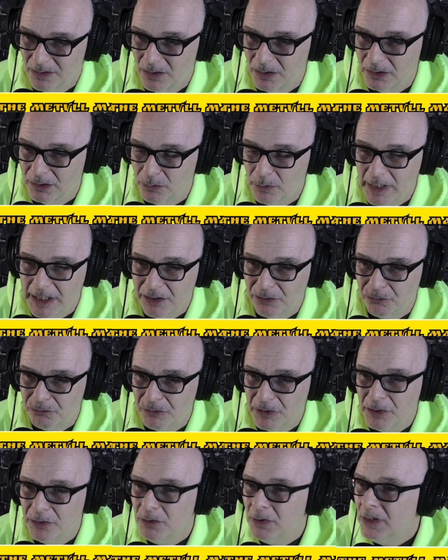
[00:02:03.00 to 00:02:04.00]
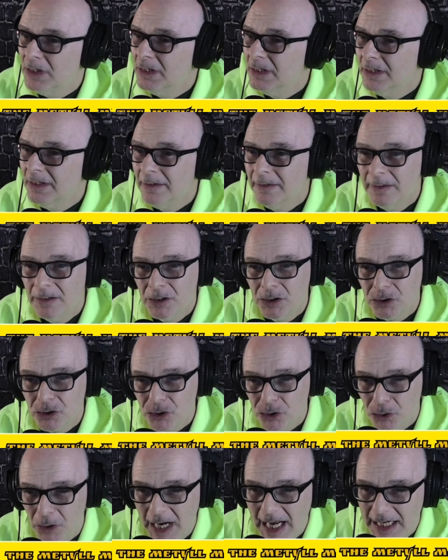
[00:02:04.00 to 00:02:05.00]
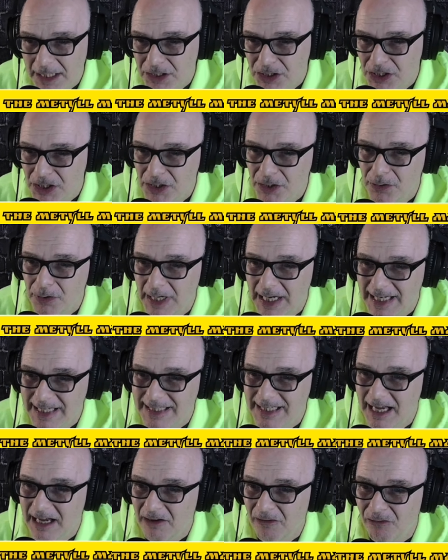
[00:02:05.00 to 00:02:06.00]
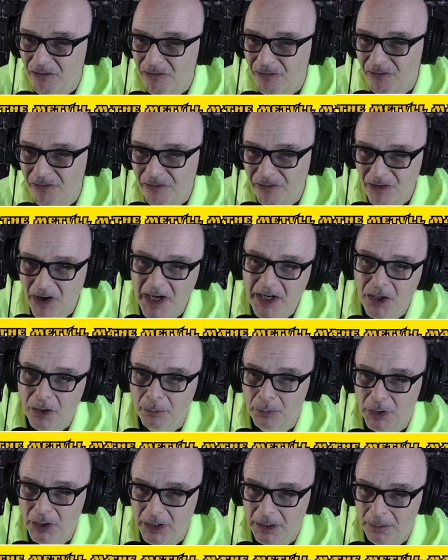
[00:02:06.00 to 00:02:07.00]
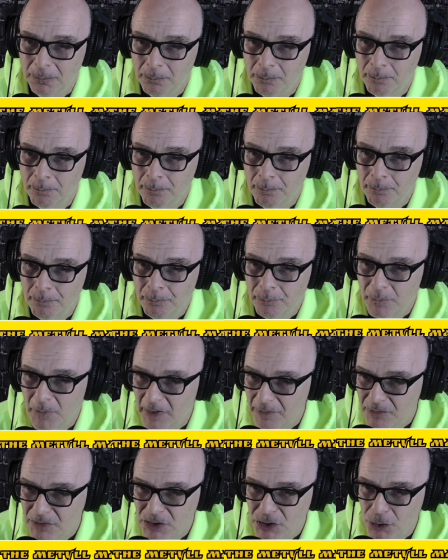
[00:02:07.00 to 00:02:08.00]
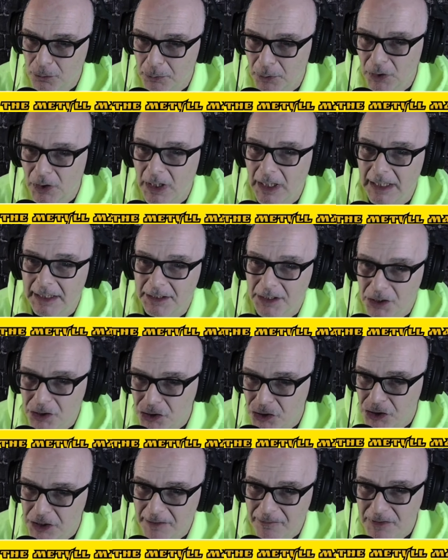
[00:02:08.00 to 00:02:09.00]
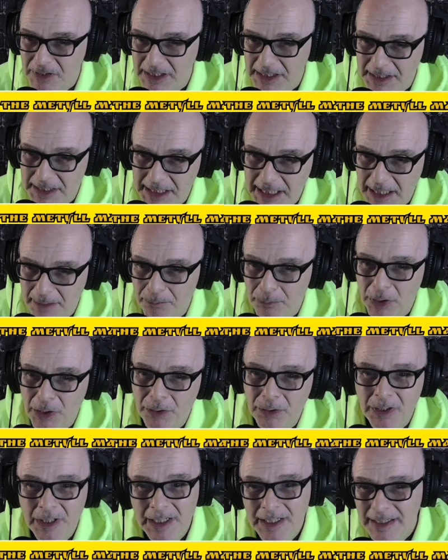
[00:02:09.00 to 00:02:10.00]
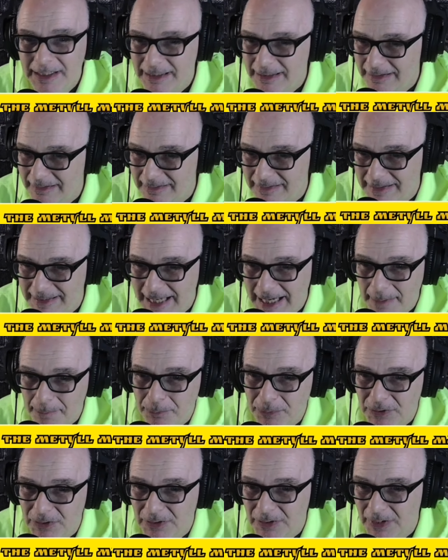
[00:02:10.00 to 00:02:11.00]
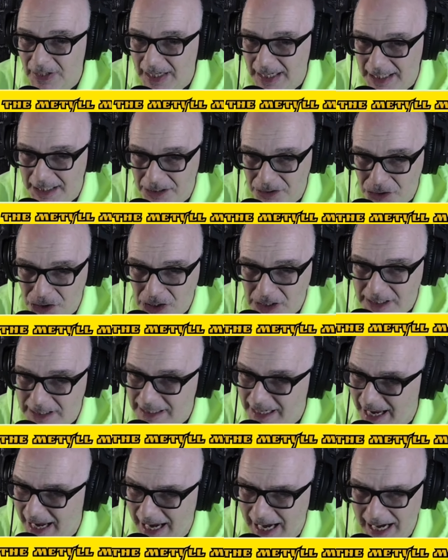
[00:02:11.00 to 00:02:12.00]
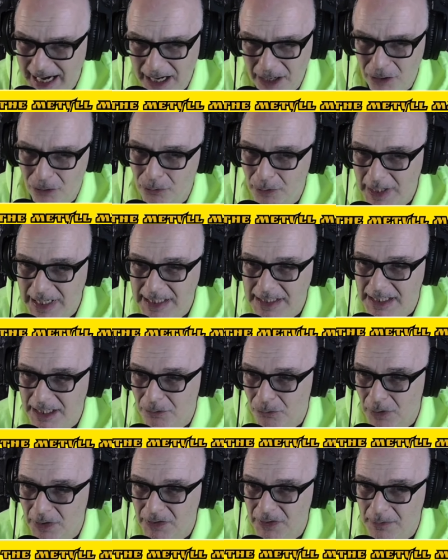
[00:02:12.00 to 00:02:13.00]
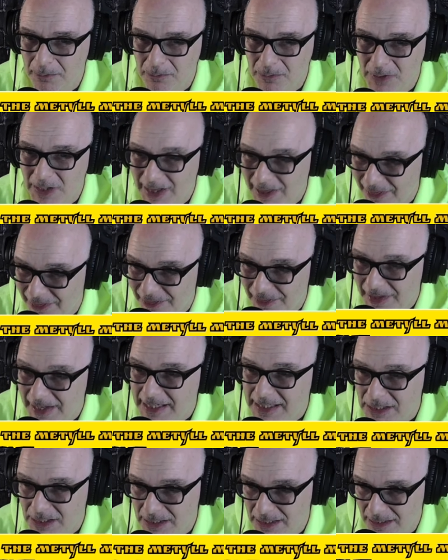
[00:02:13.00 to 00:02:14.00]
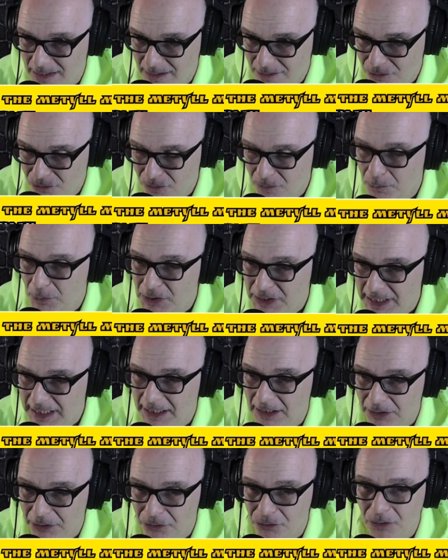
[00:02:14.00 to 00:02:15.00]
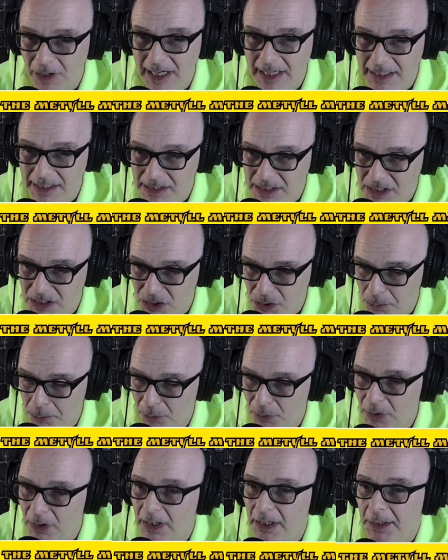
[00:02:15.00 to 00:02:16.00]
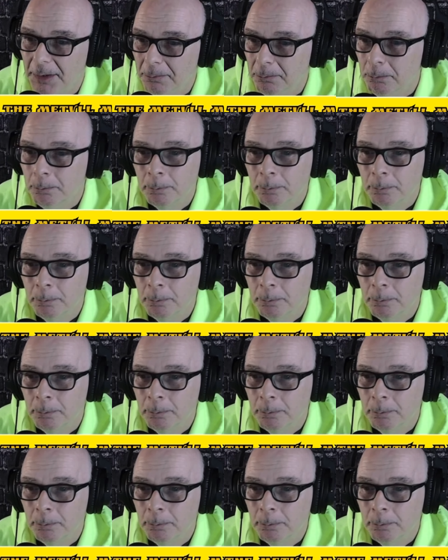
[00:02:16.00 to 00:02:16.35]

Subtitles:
all the way through. Track two is a fireball of super hot shifts in tempo, depth, and just hair-raising rhythm. This particular track is super hot.